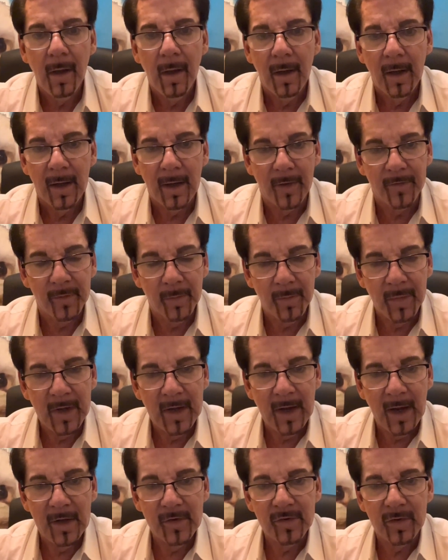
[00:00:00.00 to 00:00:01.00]
It has a
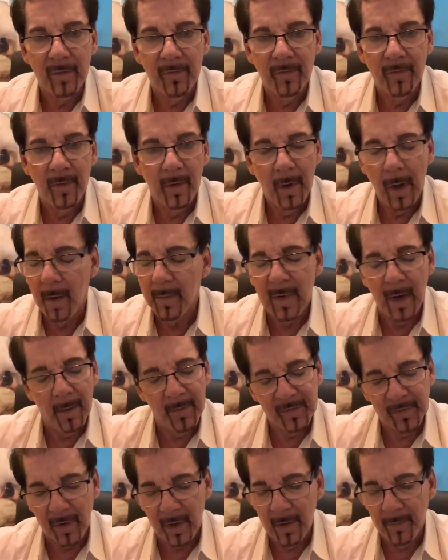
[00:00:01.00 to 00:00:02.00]
pH of,
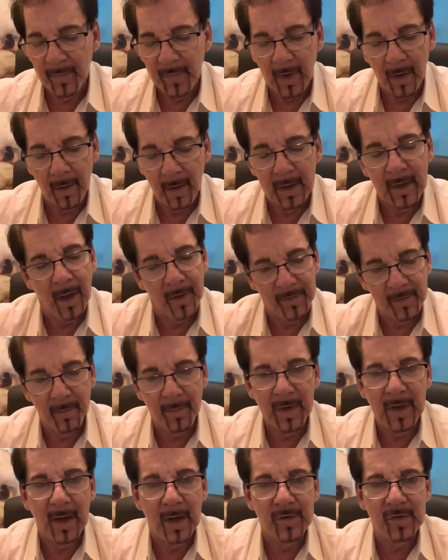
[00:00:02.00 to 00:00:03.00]
a
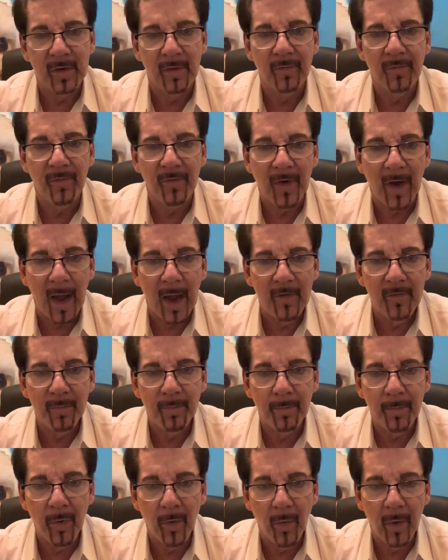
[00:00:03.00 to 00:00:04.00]
pH of
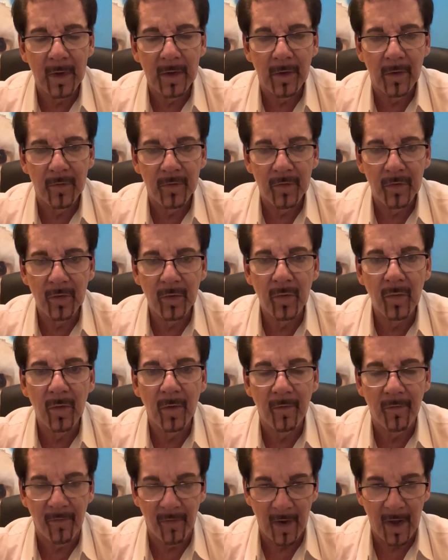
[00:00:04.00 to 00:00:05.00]

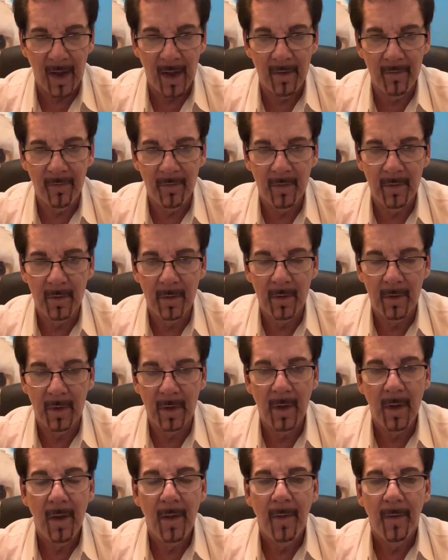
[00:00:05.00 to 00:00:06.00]
5.25.
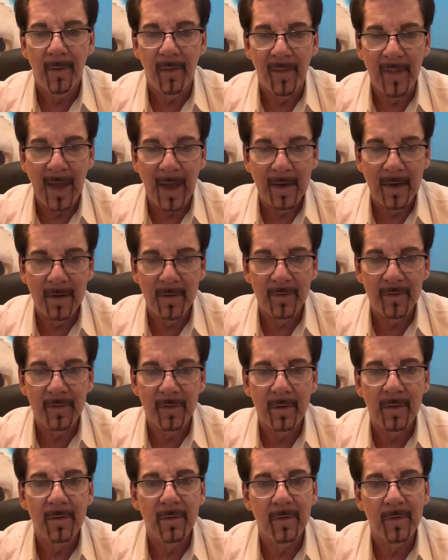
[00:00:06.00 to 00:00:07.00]
That is
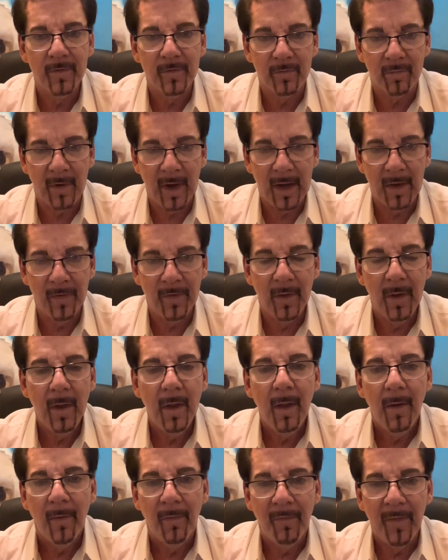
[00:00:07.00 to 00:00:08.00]
the strength.
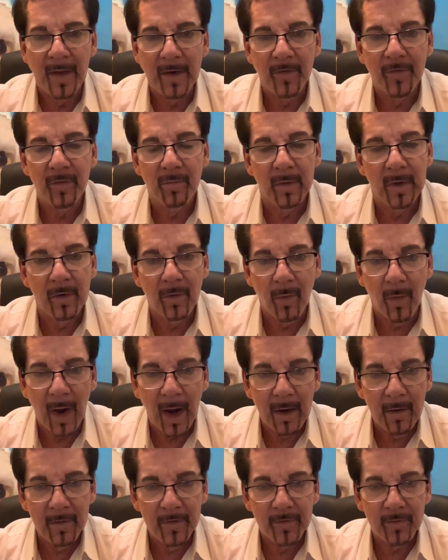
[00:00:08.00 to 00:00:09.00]
That is the
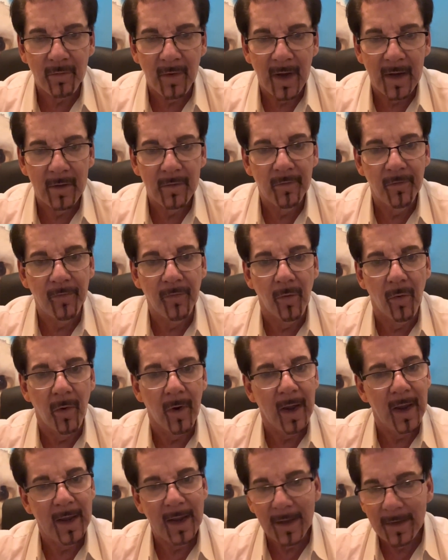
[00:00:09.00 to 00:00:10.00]
required strength
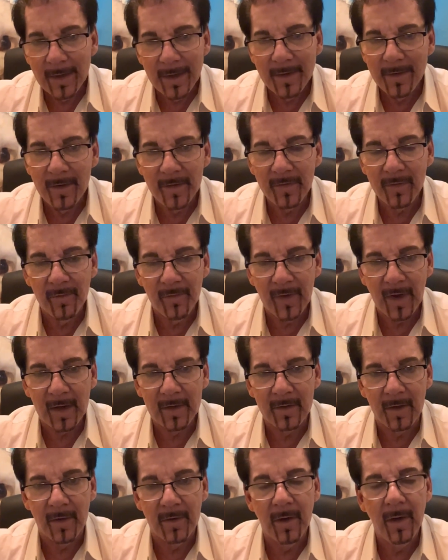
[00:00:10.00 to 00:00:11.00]
for any
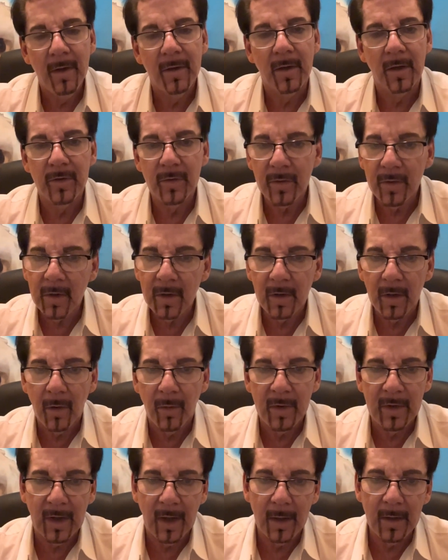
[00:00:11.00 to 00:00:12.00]
disinfectant. Now you can go
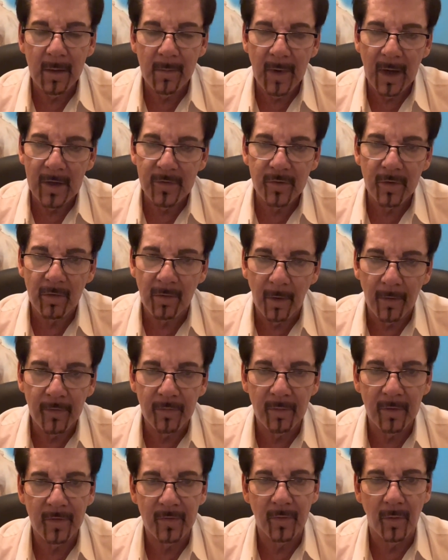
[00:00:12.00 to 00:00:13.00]
in any major
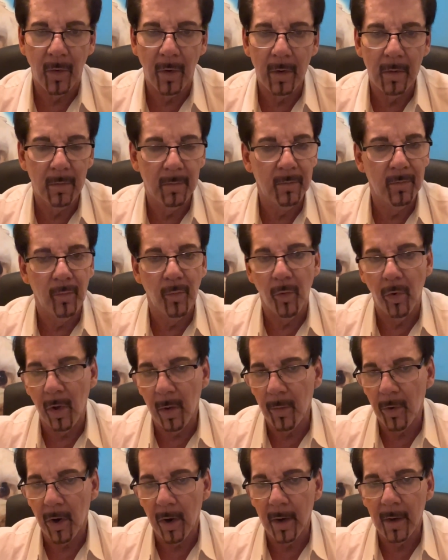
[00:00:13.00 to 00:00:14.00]
grocery store,
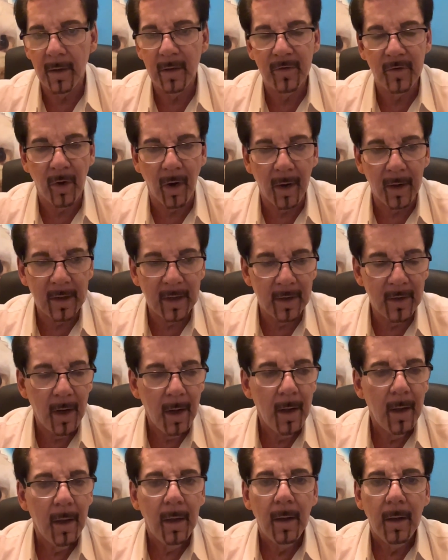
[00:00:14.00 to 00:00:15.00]
Walmart, Target,
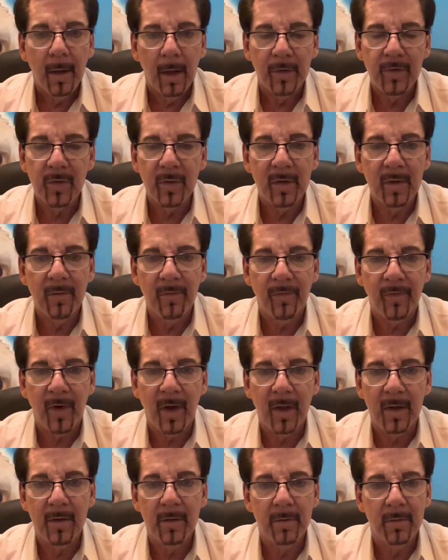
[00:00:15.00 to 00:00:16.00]
And you can
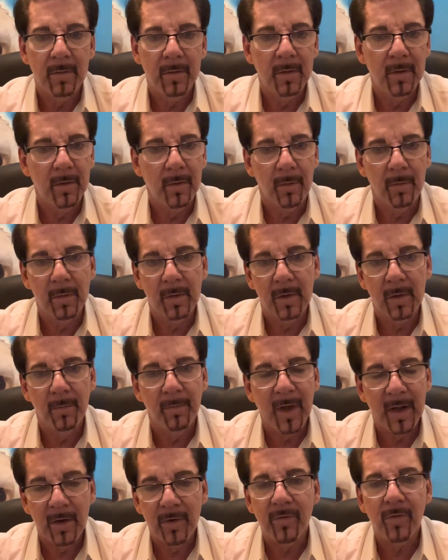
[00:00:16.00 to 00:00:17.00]
find,
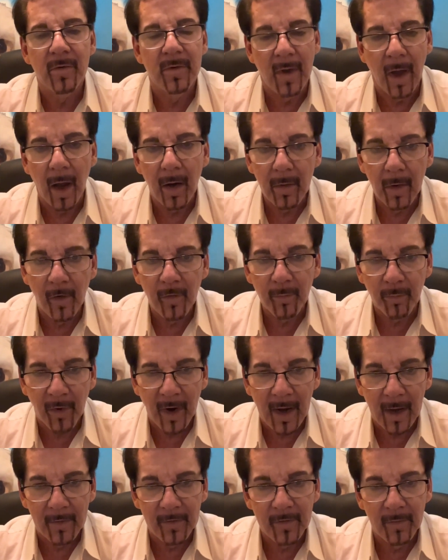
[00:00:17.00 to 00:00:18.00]
competitor knockoff
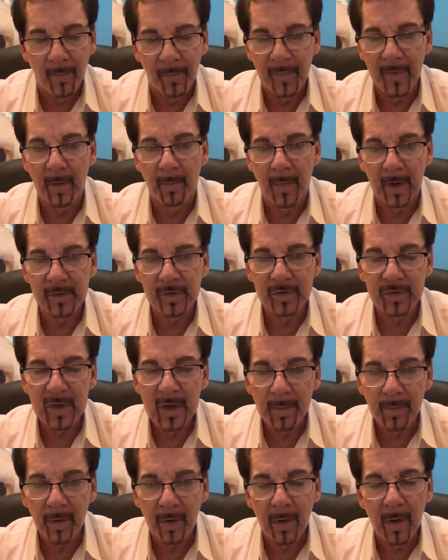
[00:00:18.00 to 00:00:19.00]
brands. They're much
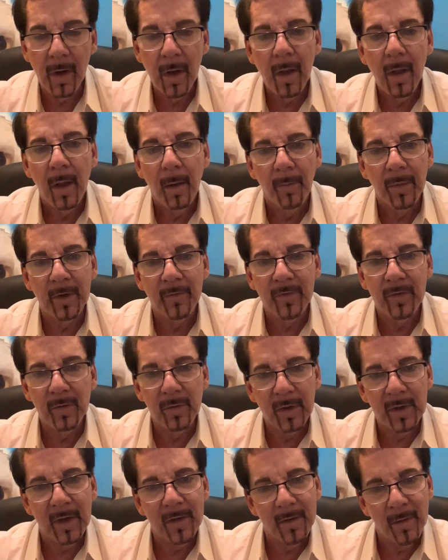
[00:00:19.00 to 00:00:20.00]
cheaper, but if you
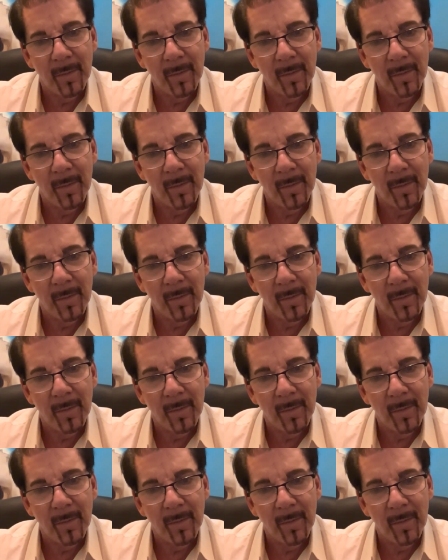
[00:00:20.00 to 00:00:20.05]
look at the